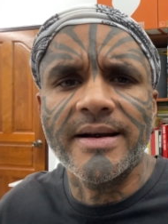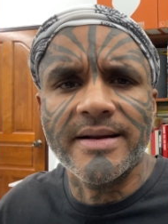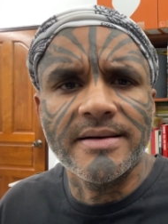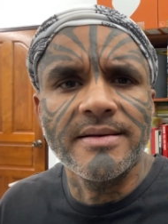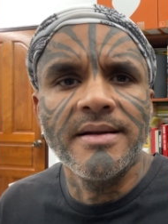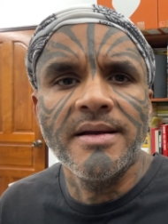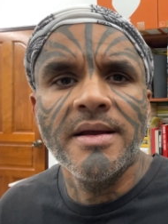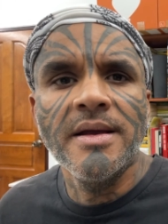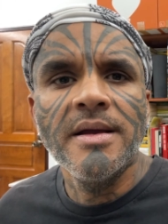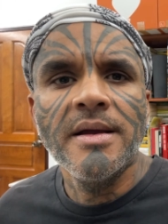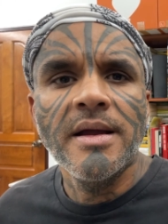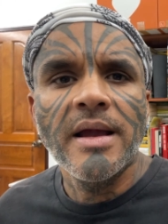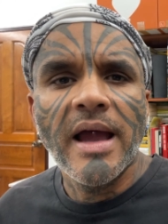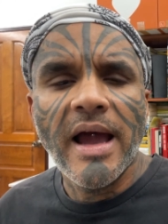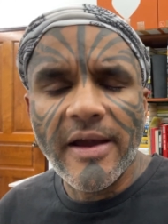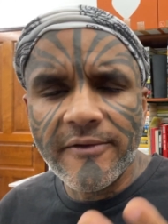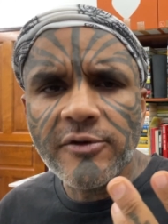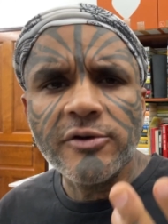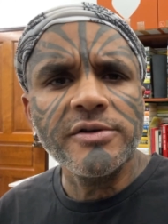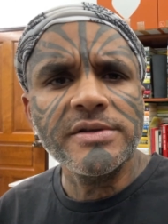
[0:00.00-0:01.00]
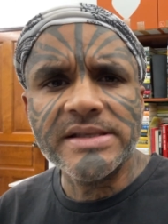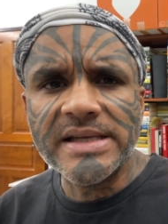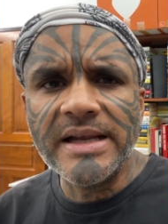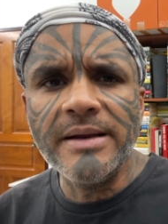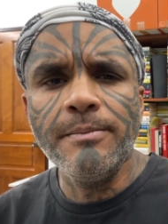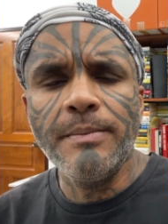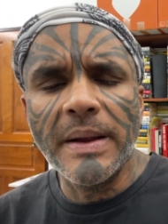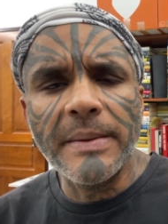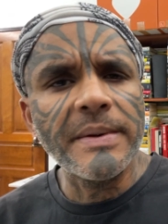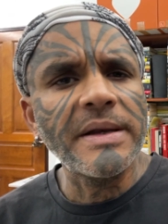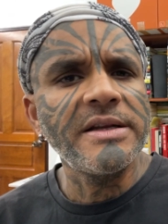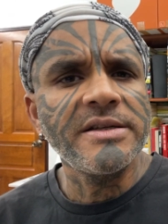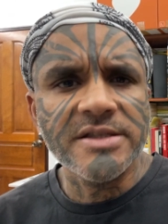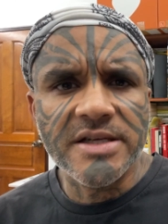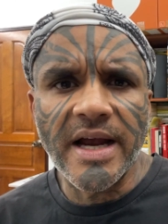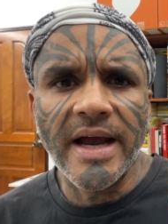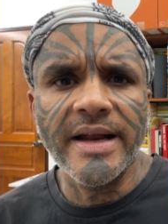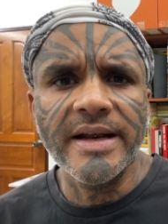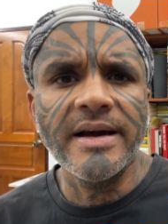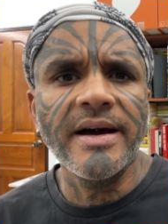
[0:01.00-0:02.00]
And have you seen people in
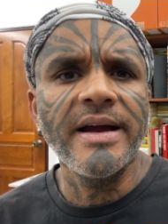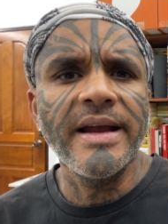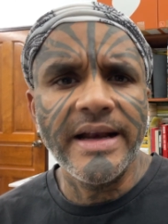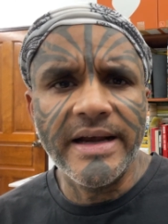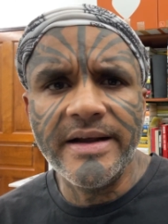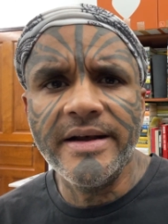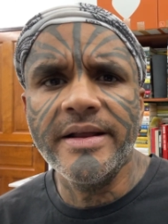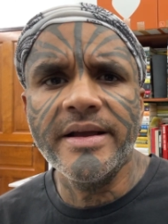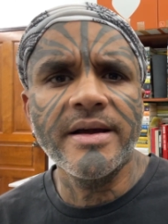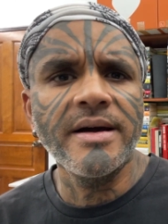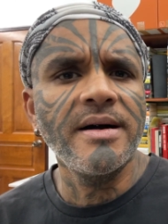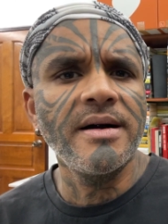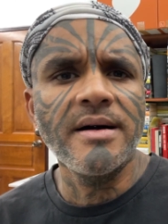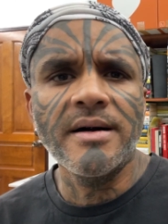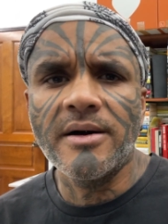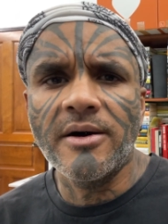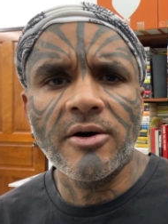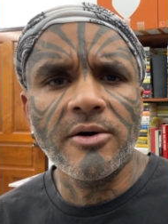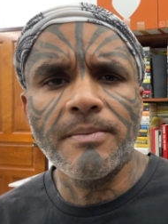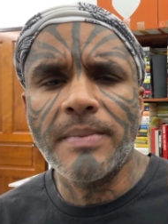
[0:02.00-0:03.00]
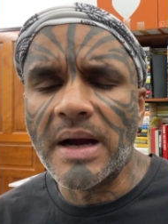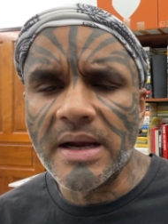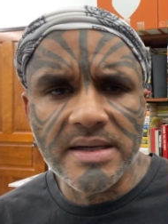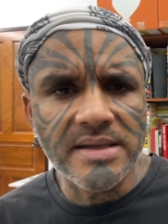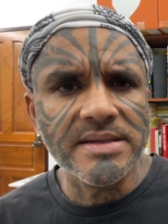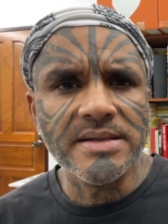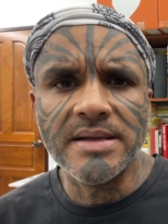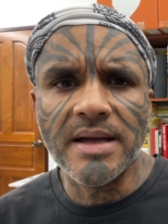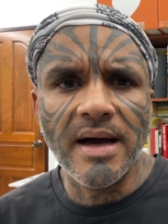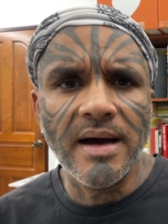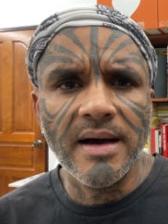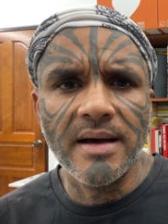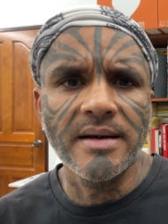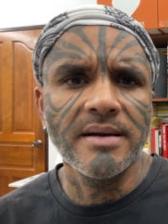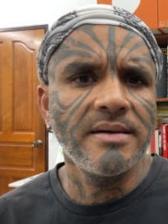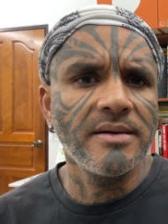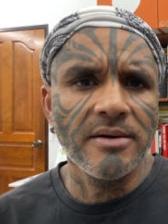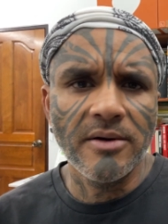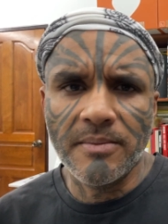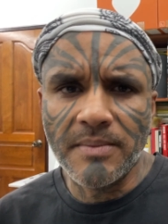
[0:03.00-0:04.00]
China, India or
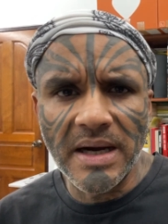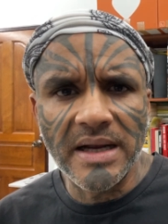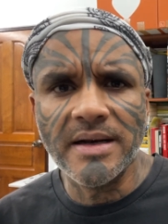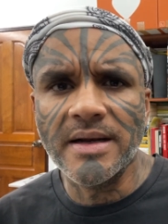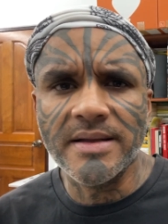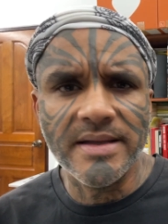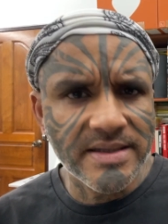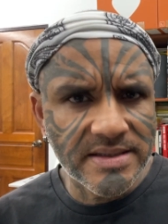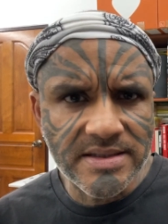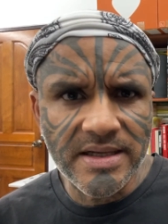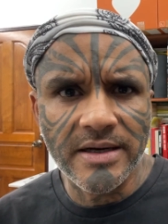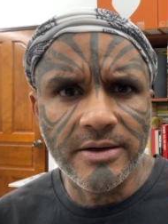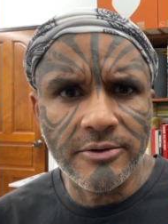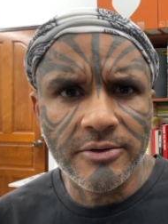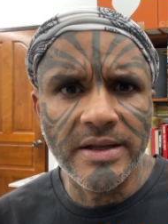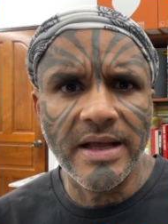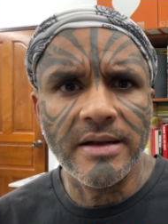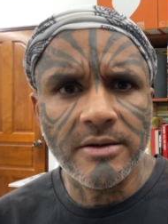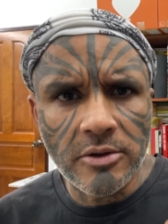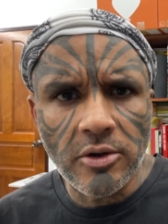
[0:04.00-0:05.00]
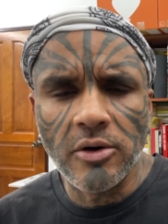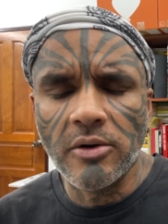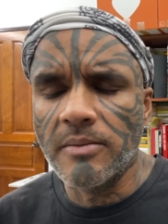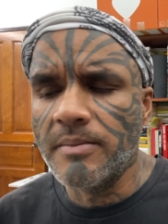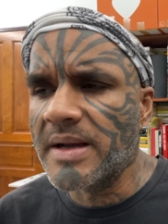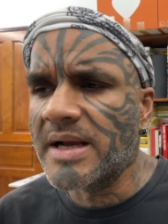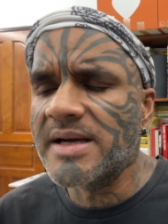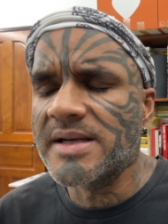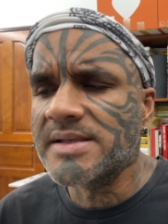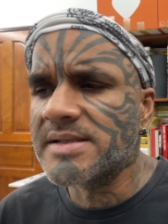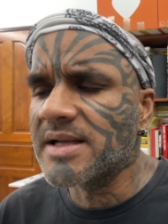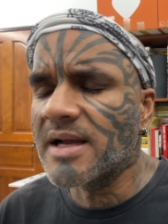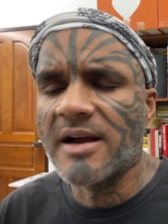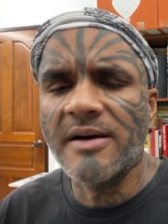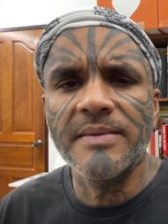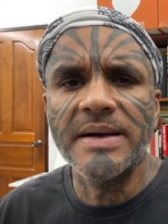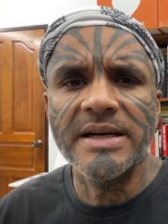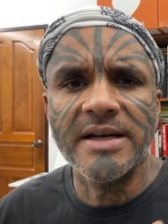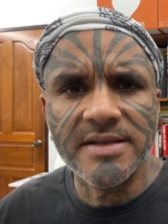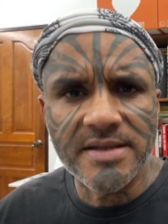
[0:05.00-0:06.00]
Pakistan or Bangladesh, they do that? No, because the
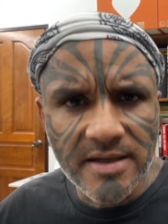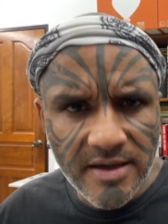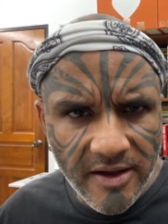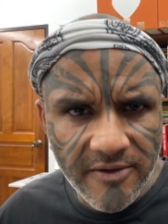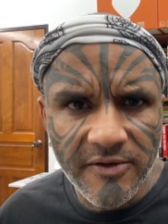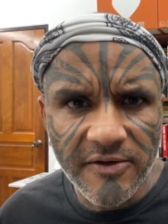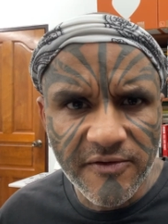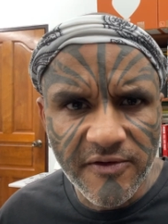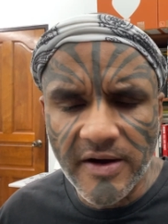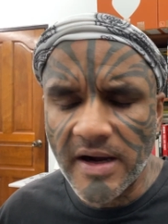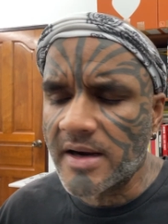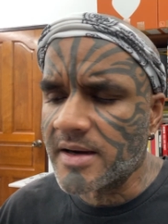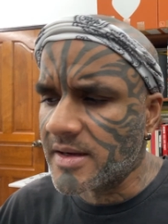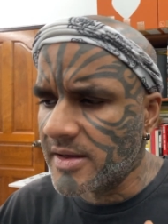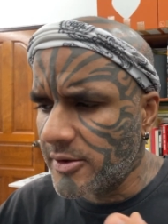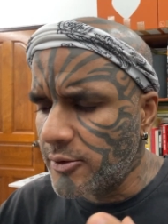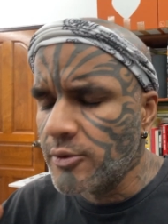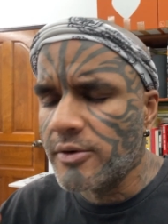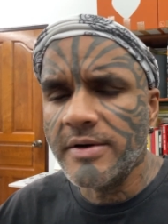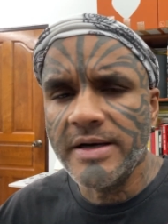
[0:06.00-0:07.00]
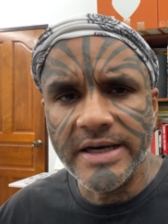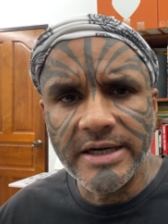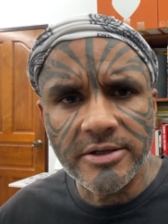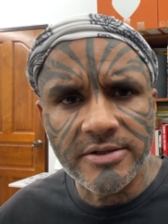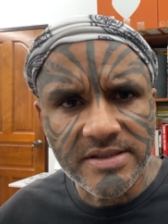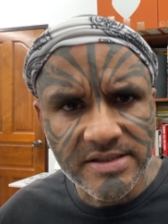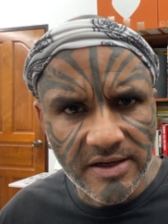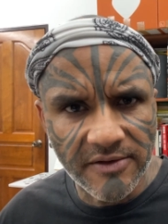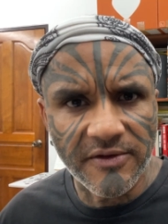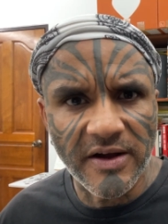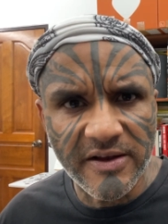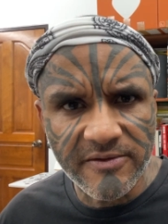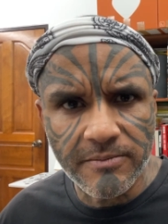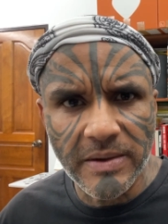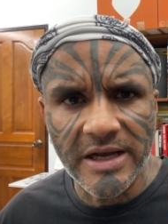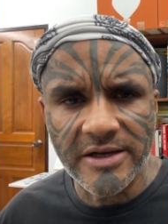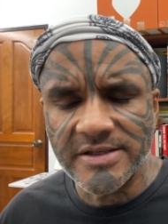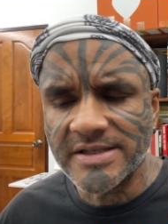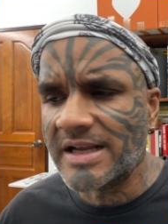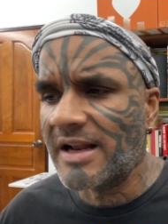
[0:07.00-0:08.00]
government doesn't give a fuck. You need to survive
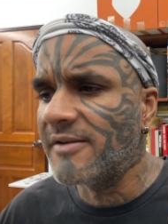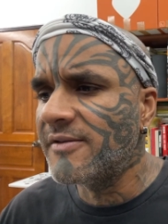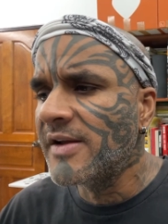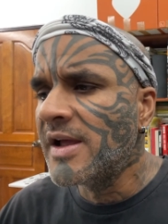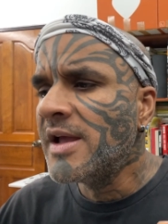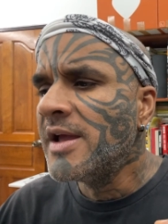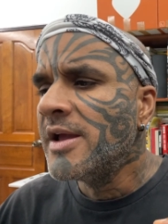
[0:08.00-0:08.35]
by yourself.